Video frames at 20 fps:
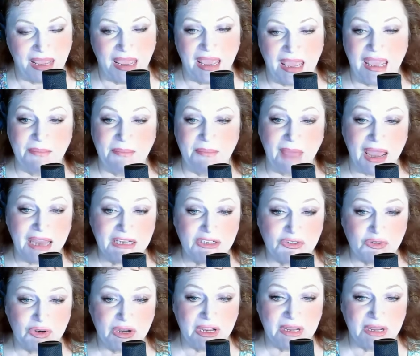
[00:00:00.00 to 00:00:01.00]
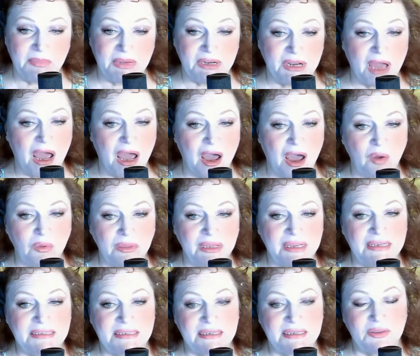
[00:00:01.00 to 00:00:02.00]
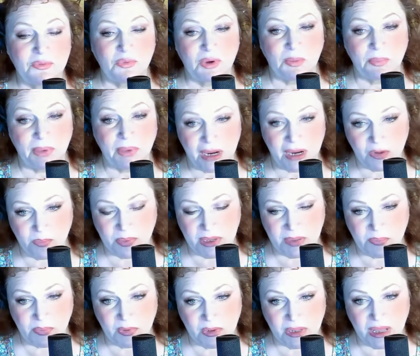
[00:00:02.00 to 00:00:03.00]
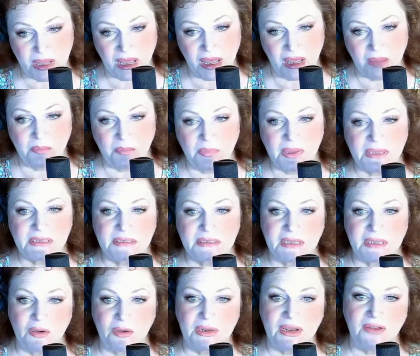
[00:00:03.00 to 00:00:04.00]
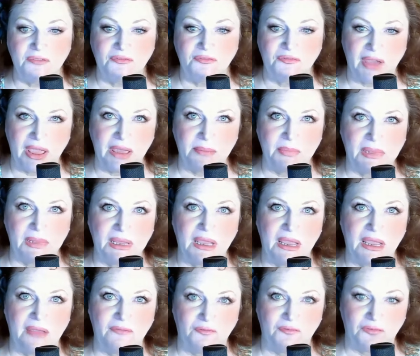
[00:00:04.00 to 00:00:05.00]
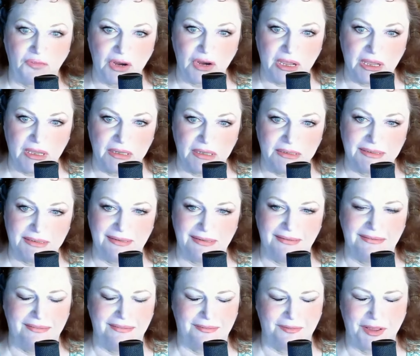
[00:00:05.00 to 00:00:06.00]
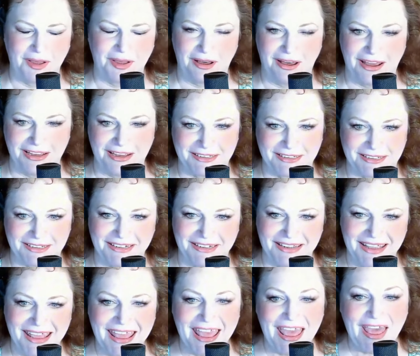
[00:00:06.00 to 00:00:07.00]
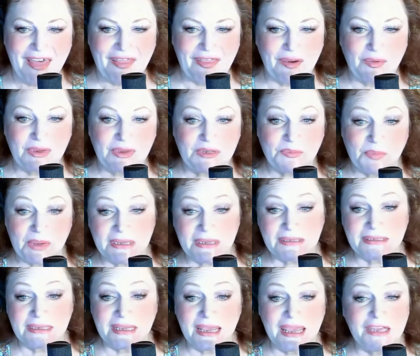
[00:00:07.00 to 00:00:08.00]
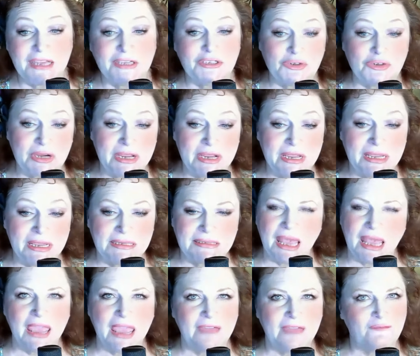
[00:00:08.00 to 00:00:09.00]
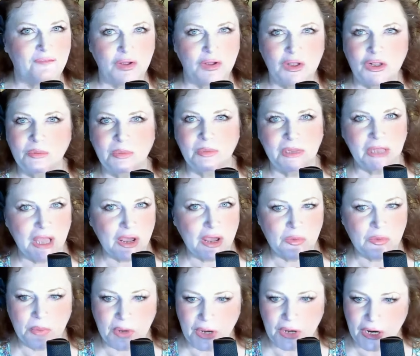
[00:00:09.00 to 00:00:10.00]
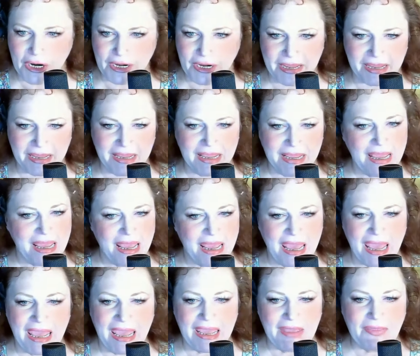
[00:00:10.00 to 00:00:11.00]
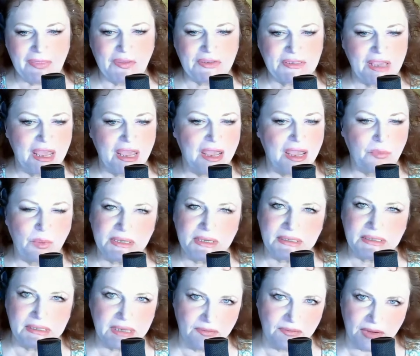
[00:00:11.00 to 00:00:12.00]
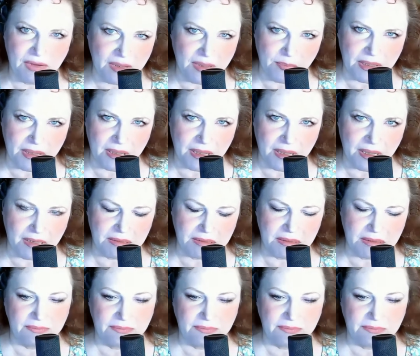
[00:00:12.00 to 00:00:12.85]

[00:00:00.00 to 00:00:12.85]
In my dream, not only did the repair people come, but so did family and friends. Gosh. There was pizza and drinks, a full-blown party, and the sun wasn't even up yet.